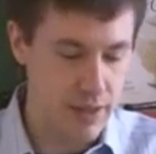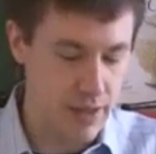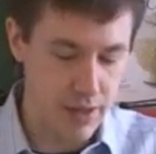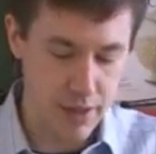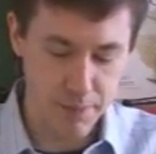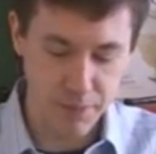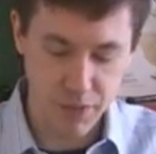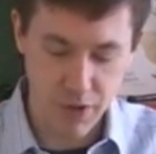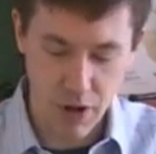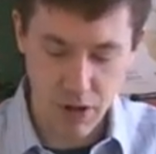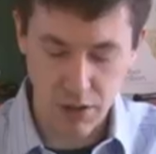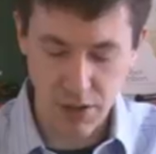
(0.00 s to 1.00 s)

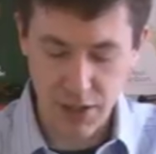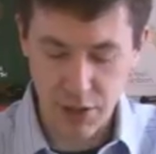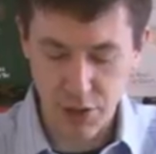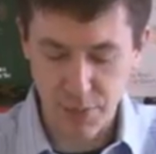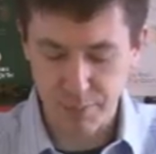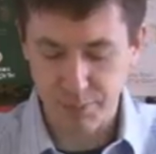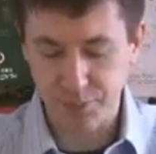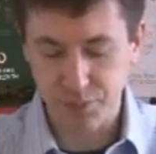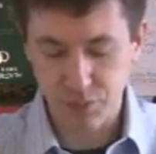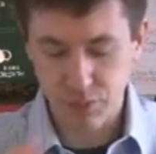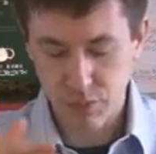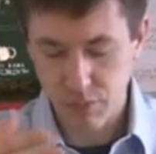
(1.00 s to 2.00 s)
Our liquor
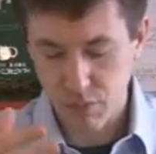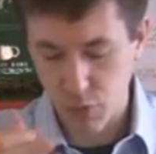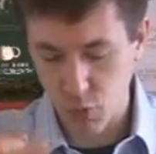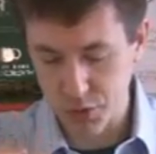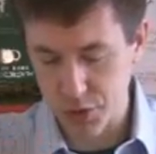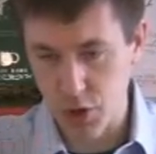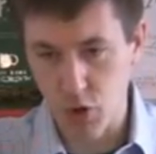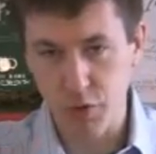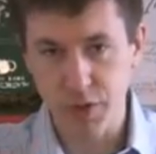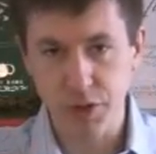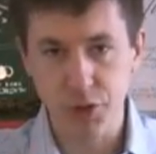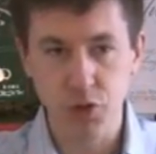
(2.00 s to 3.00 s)
was low
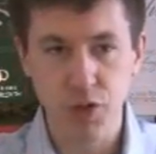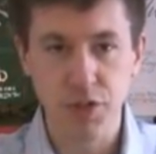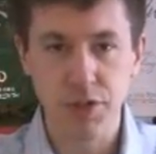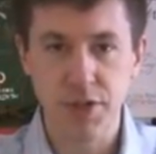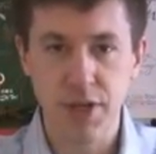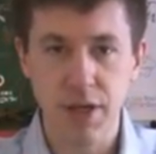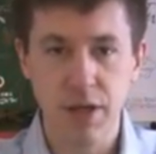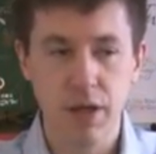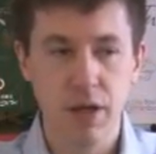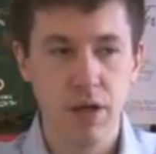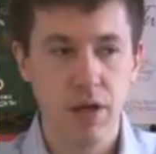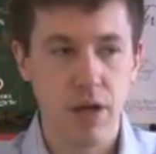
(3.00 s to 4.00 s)
on the astringency,
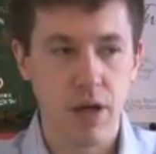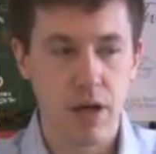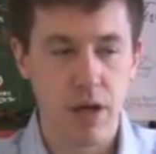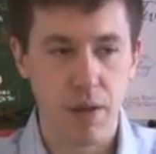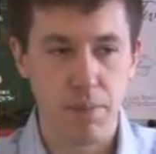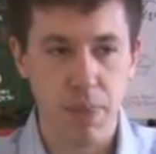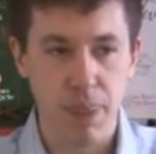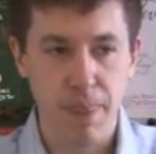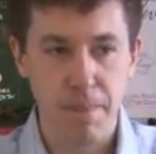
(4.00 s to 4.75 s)
low